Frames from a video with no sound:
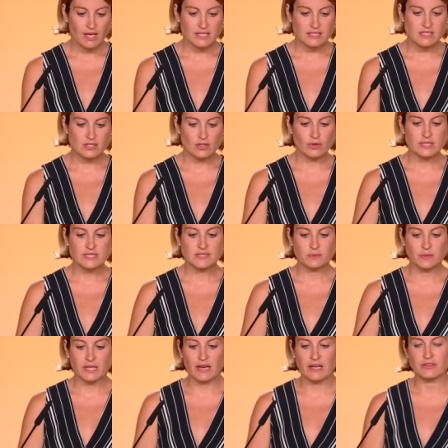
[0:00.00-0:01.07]
And so as we
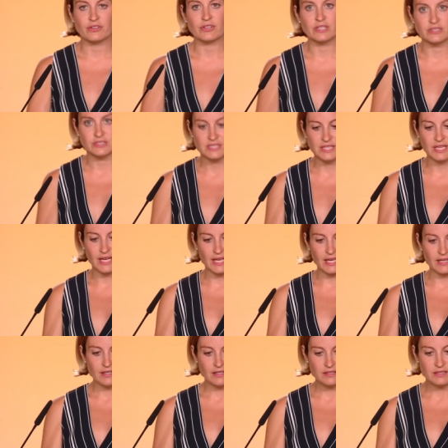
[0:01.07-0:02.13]
gather here
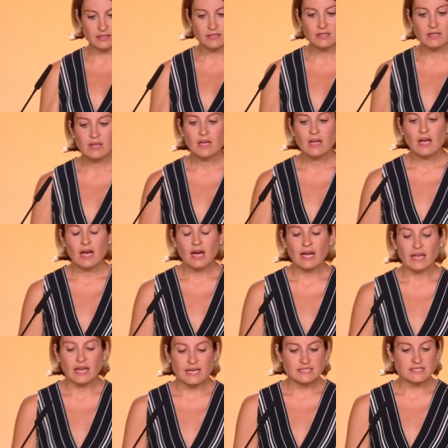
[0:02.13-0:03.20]
today,
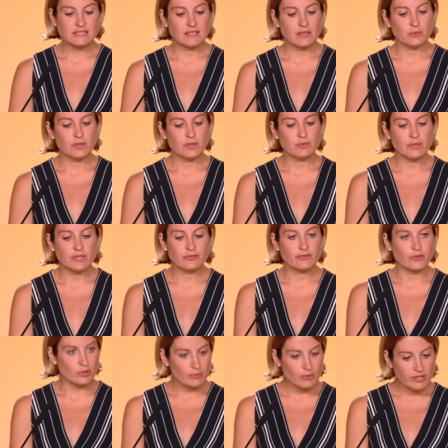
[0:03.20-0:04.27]
I ask that we
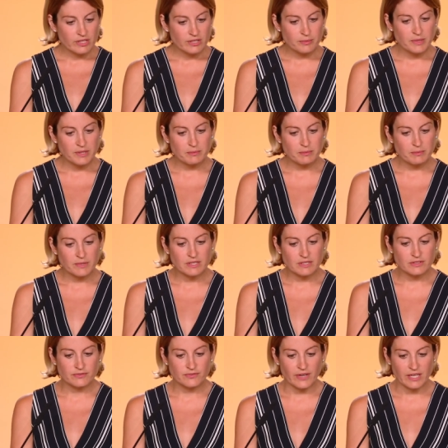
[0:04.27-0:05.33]
reaffirm our commitment
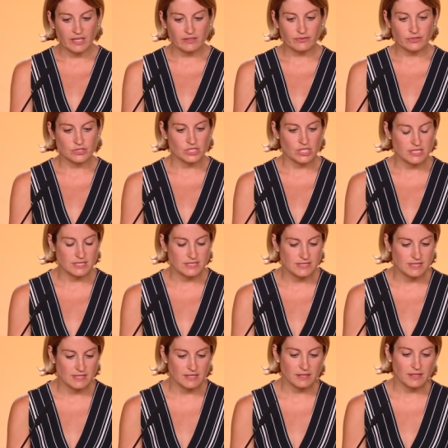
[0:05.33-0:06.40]
to fighting for
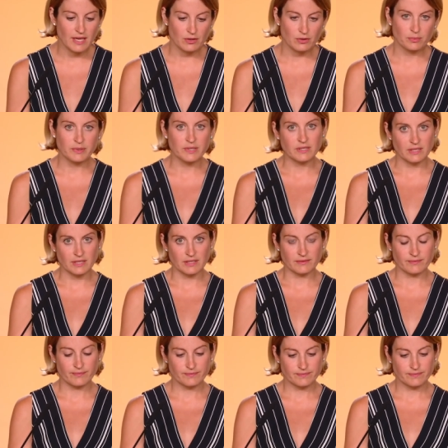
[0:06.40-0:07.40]
justice and accountability.